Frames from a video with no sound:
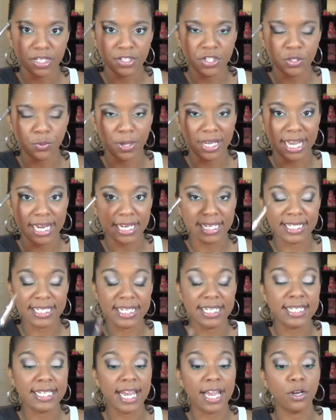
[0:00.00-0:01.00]
doing any
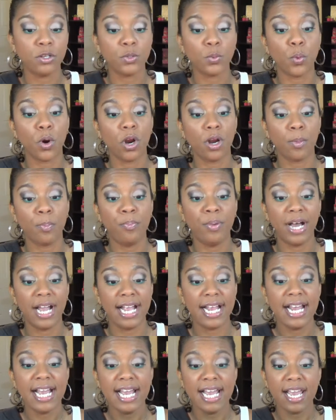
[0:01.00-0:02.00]
detailed work,
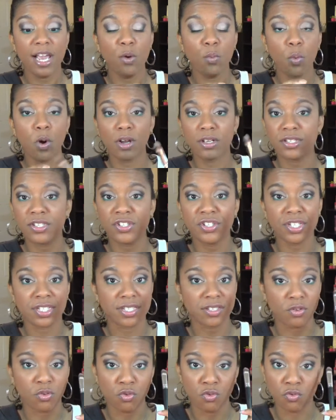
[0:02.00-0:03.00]
but it works
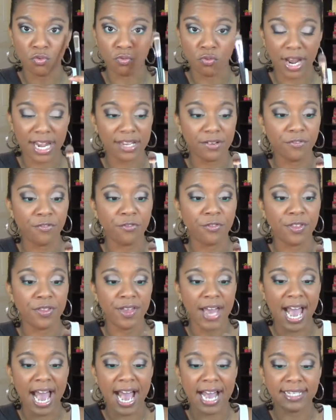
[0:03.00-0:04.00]
just great for
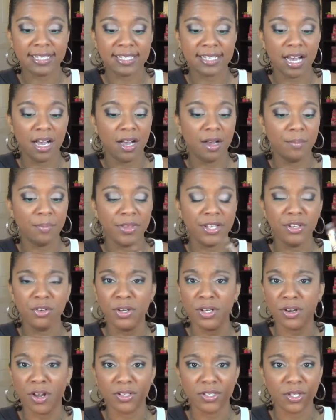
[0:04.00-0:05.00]
that. That you
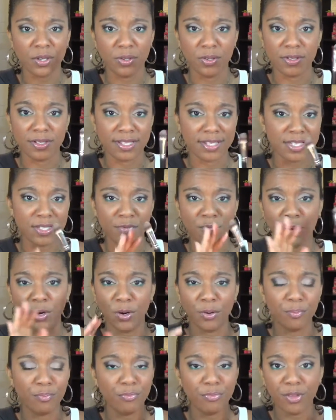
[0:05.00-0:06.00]
can also use this
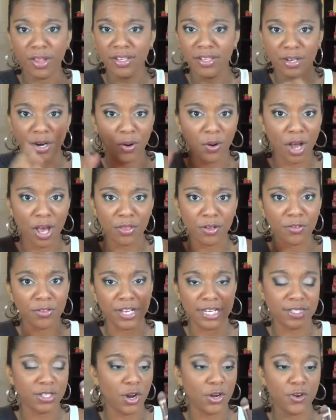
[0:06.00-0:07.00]
for, you know, other
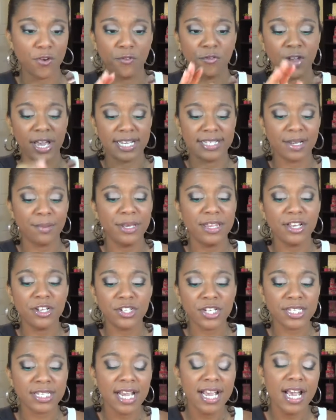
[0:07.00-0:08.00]
things on your face. I mean, they're
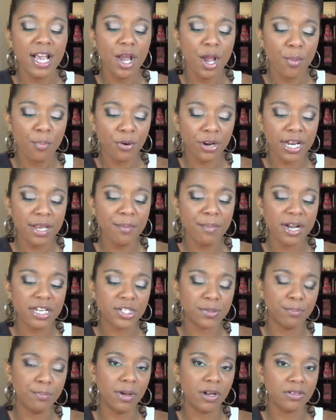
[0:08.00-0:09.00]
just pretty
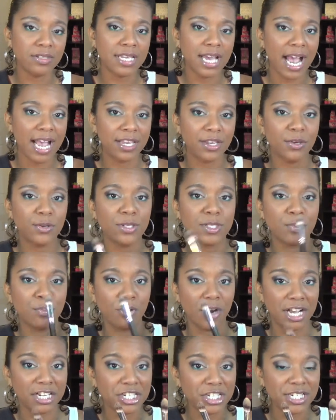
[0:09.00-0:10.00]
much multi-use
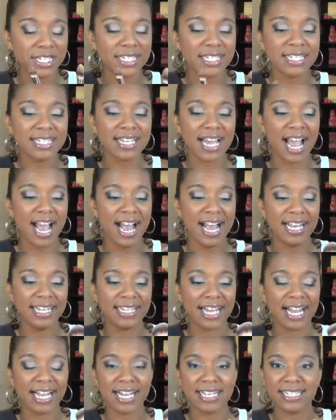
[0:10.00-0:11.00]
brushes, and
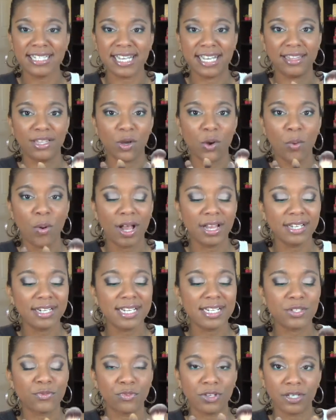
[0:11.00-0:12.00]
like I said, the
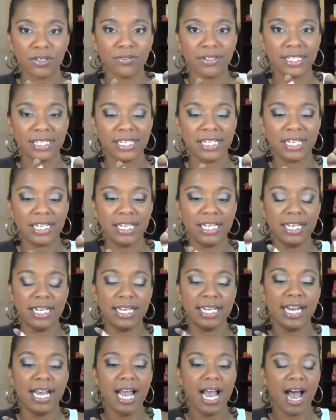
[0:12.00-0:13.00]
quality is really good.